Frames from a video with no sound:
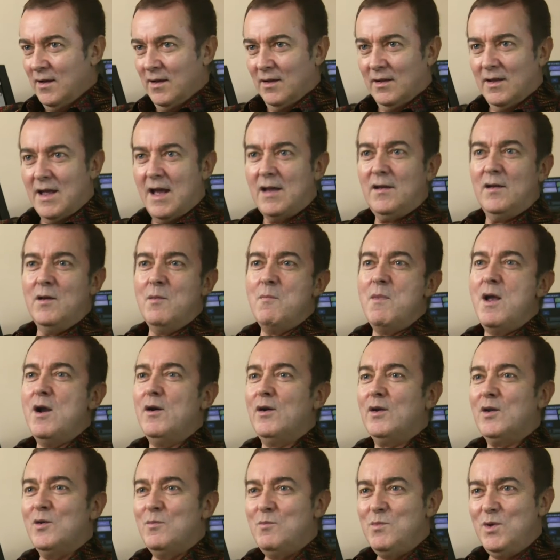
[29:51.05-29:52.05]
Latin
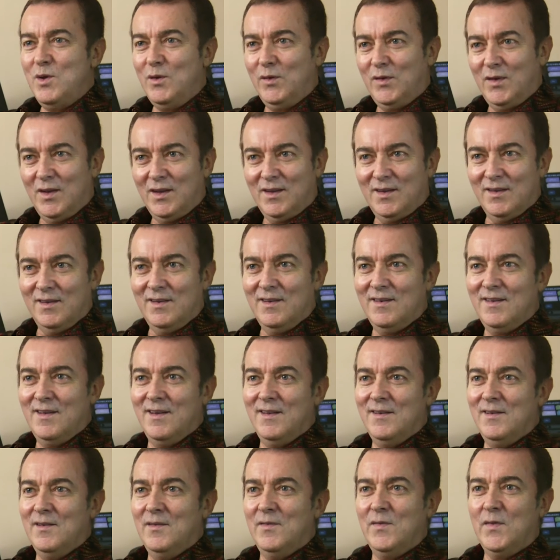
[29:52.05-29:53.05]
American music and,
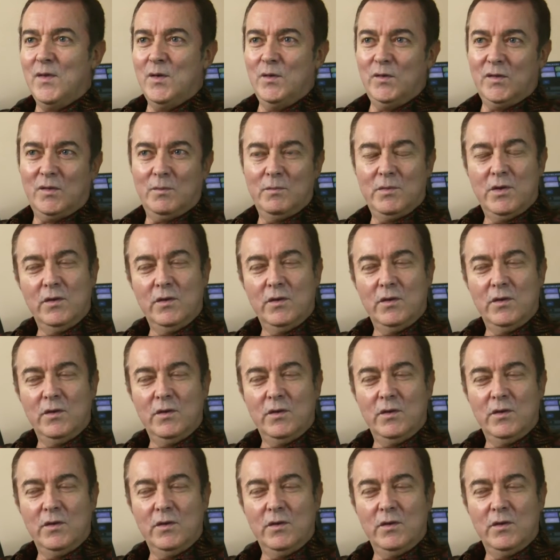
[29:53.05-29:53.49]
and those